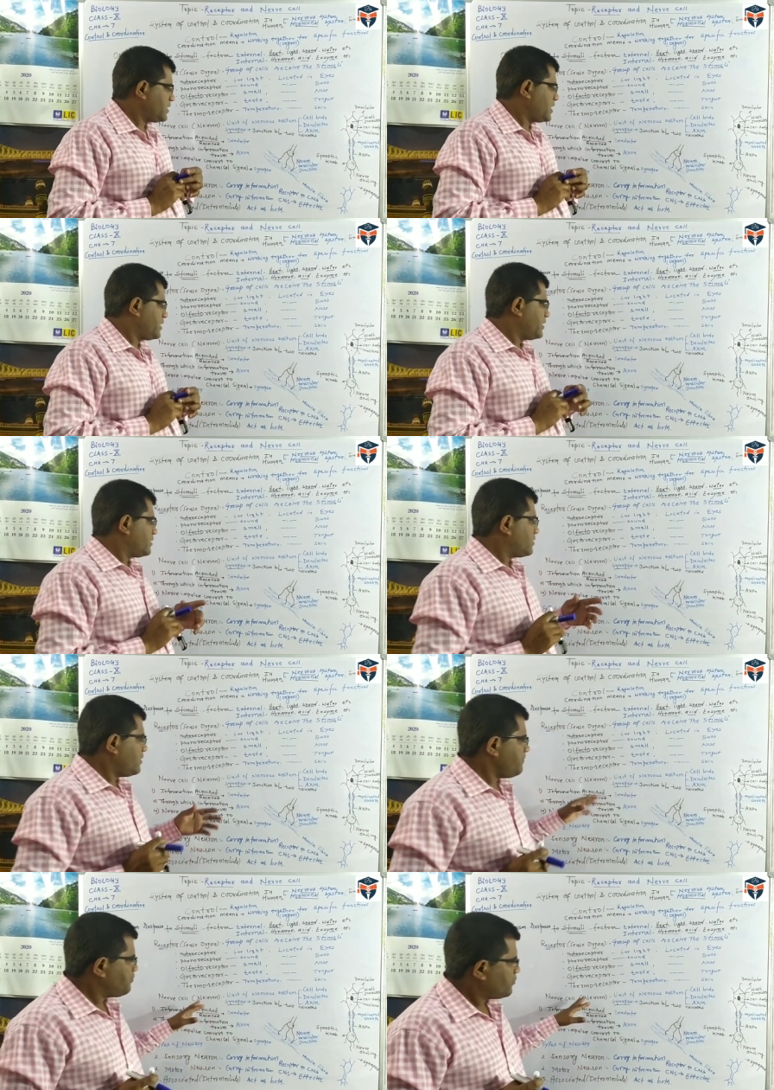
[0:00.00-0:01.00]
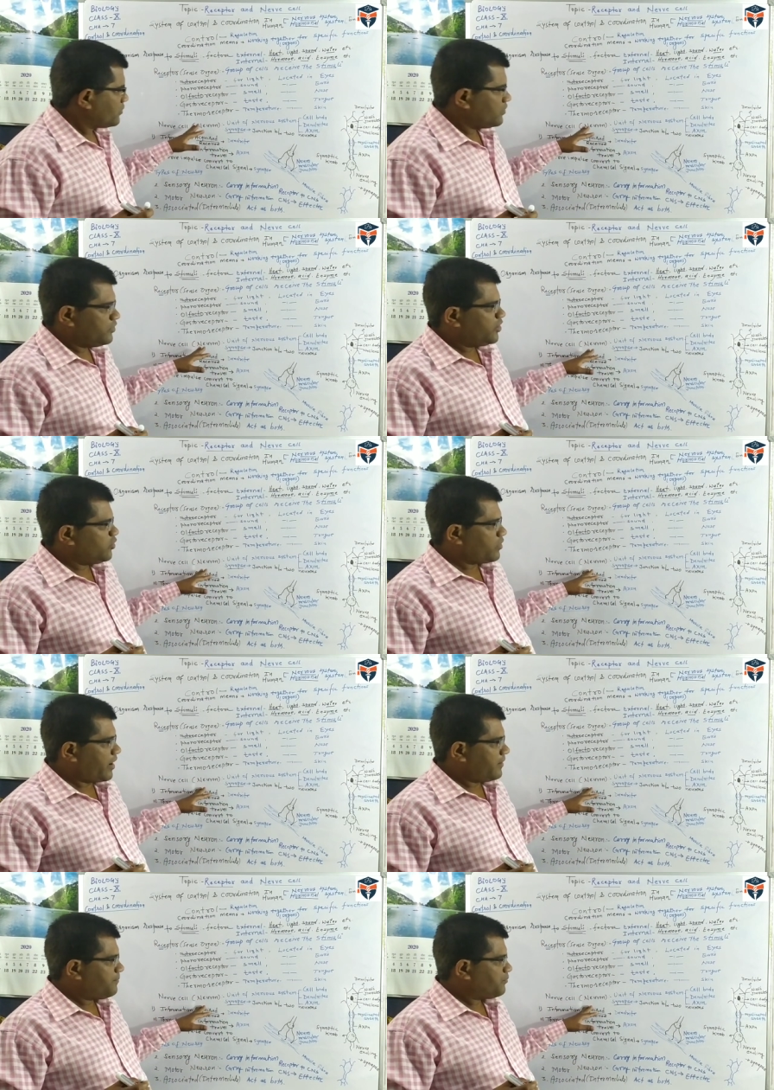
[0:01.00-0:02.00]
regarding the neuron.